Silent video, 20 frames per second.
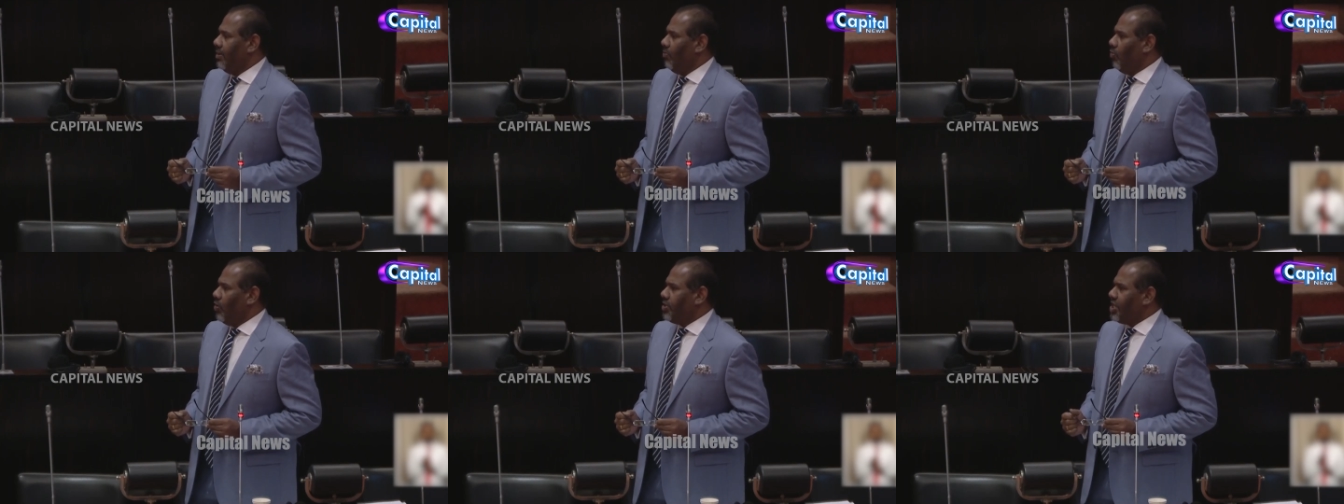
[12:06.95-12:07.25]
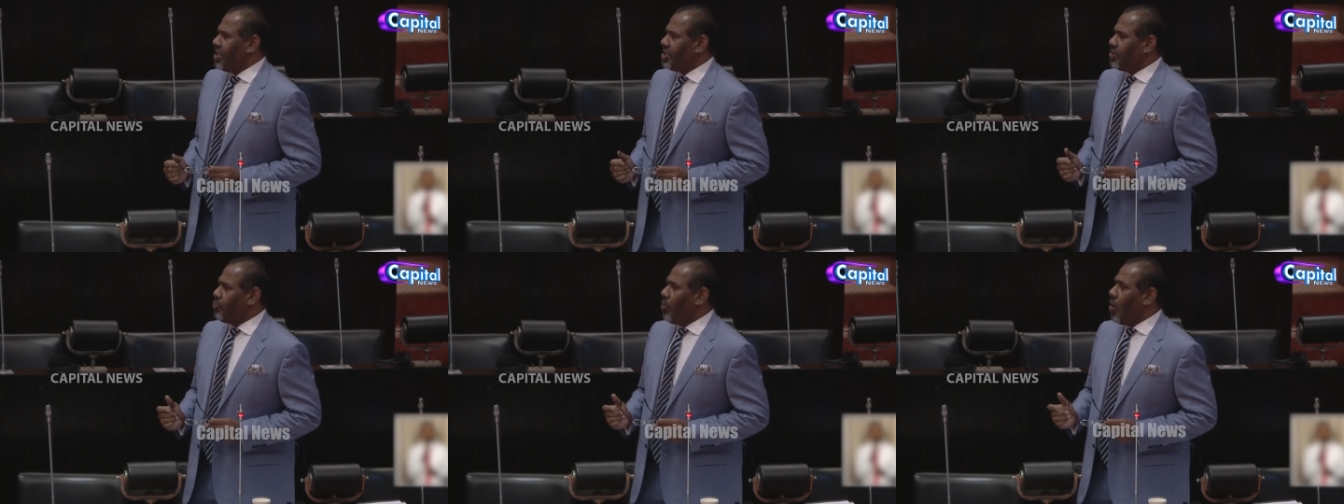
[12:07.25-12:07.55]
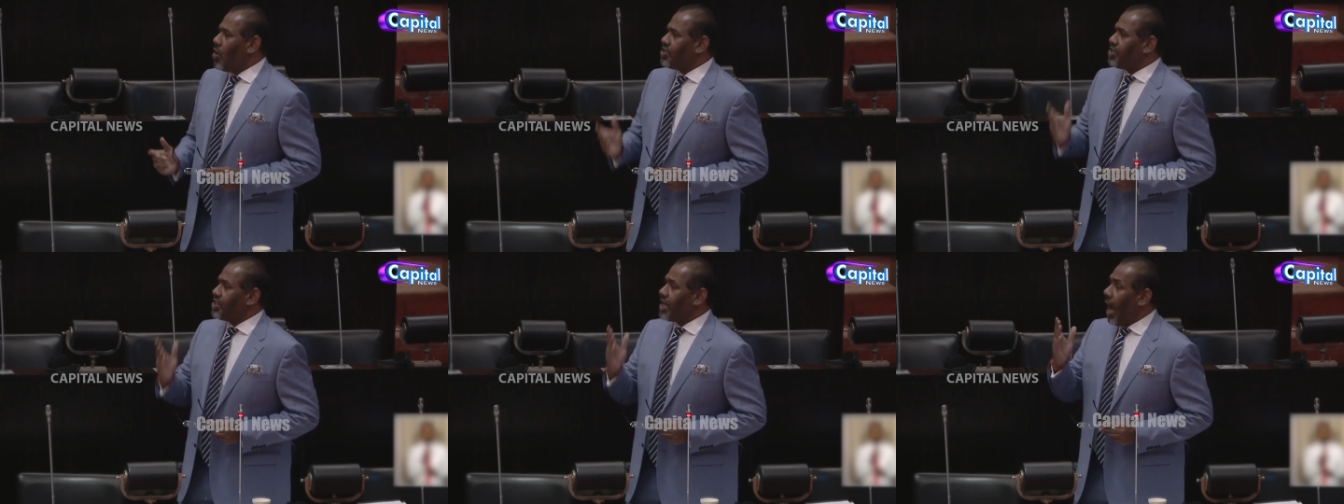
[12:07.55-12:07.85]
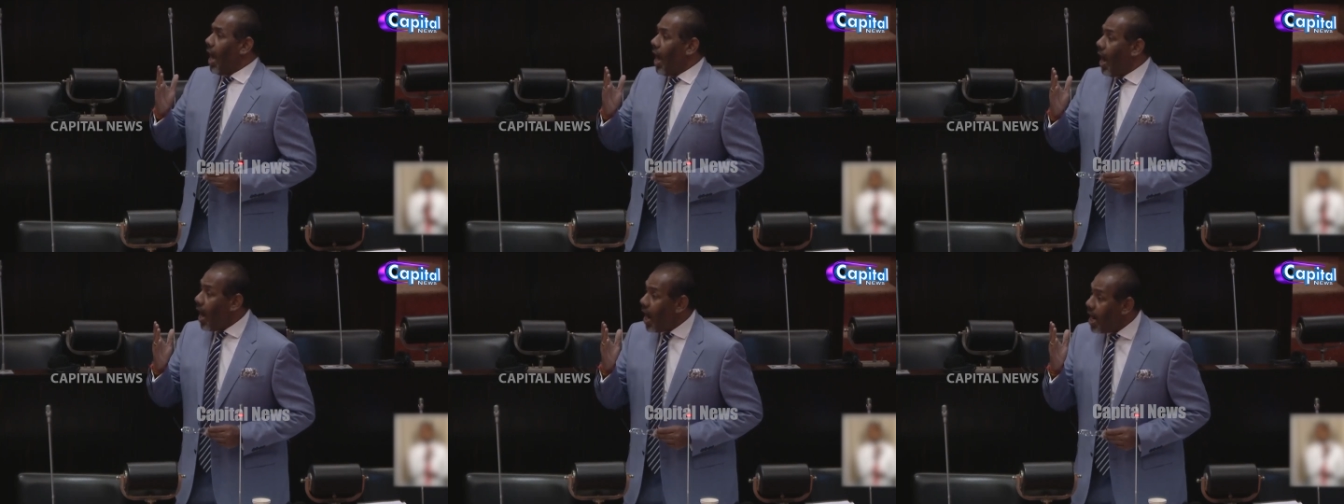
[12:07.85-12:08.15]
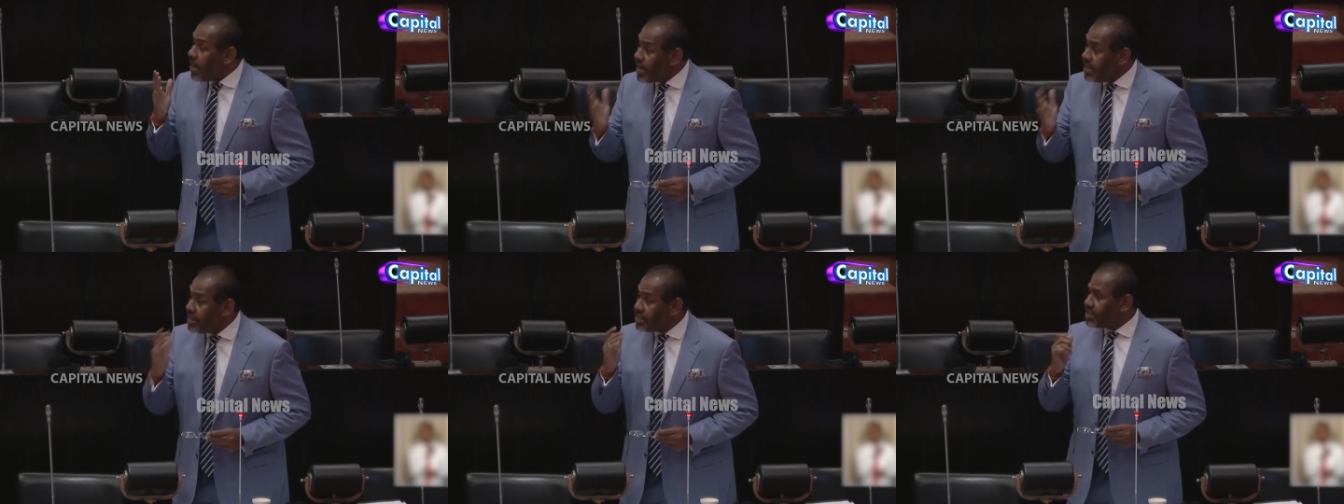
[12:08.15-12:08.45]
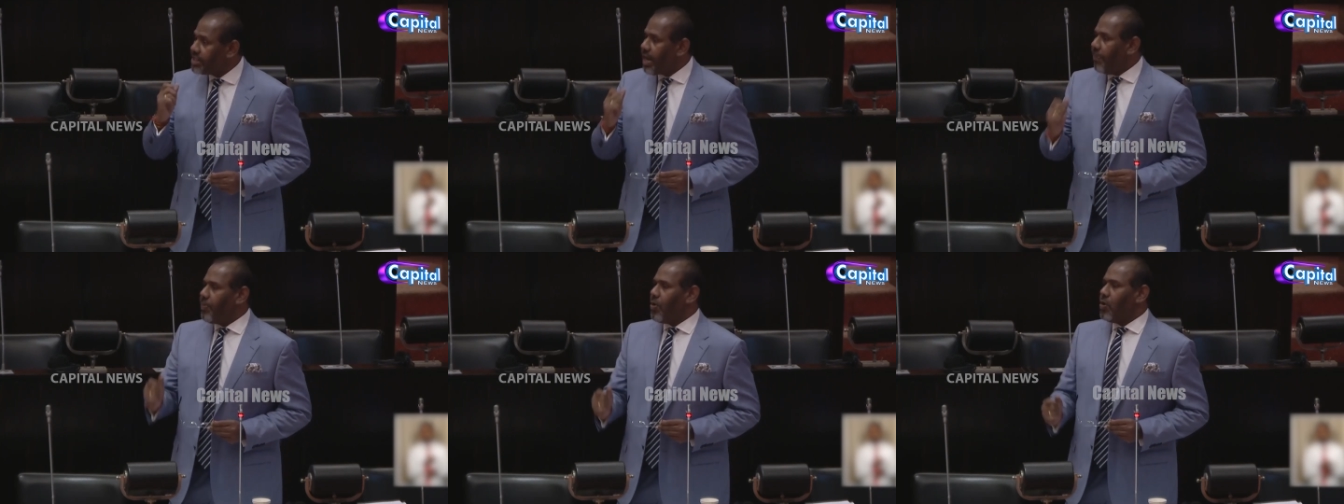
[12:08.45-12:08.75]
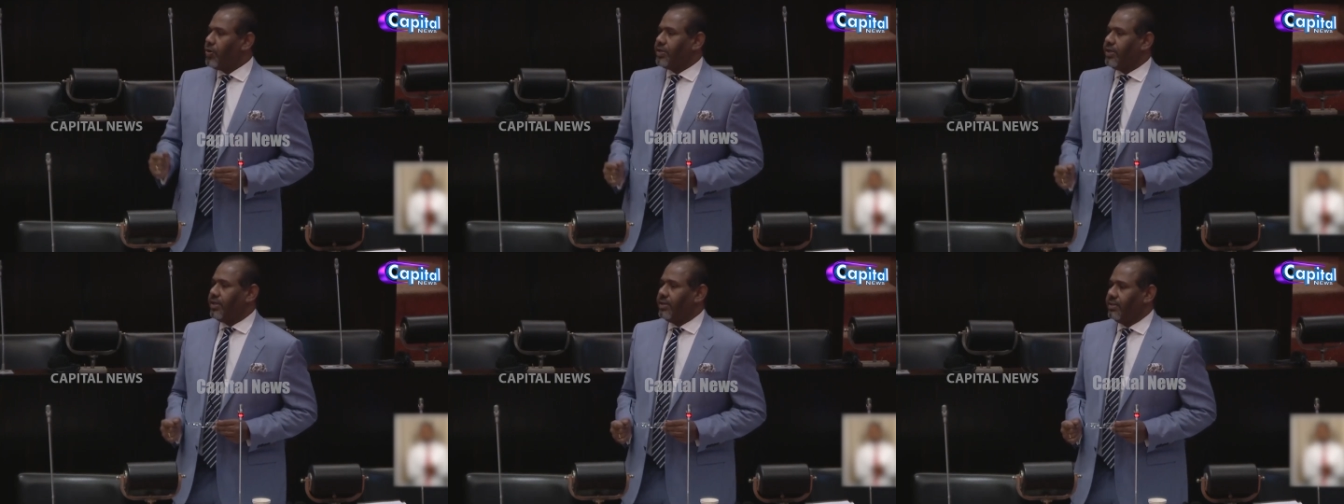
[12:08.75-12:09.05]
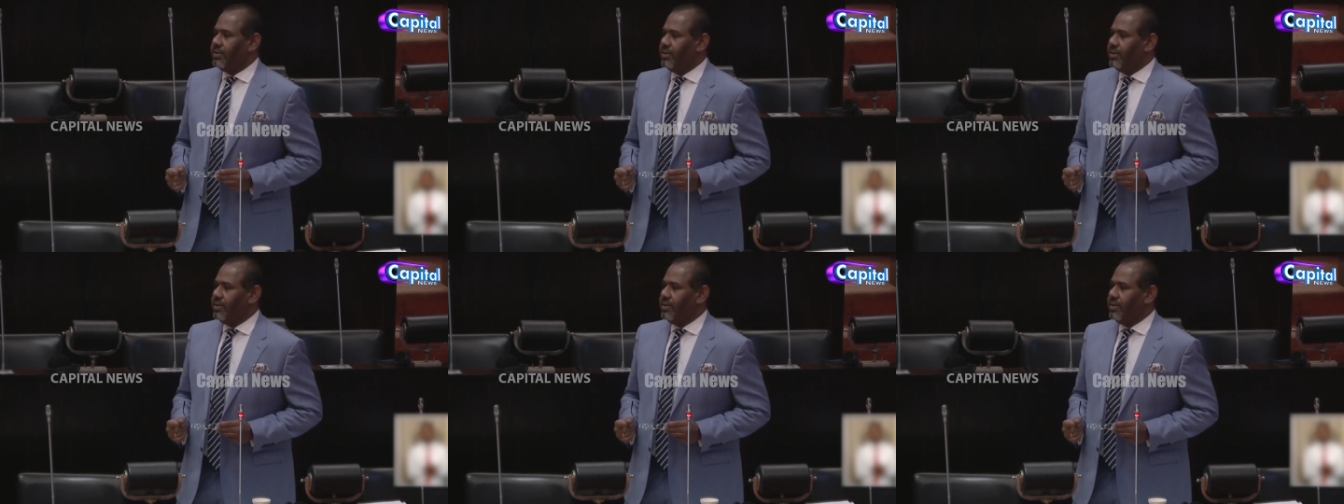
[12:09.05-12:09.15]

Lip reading: was its most ardent supporter